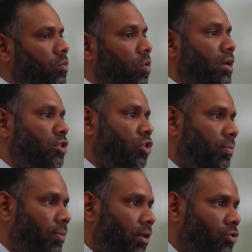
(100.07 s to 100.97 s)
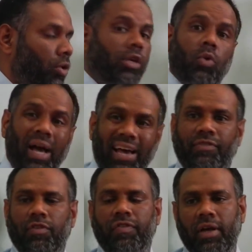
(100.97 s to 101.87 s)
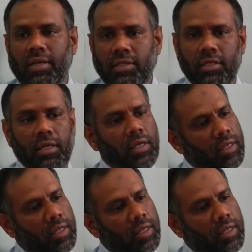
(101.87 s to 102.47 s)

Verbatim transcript: One is compulsory, you have to fast.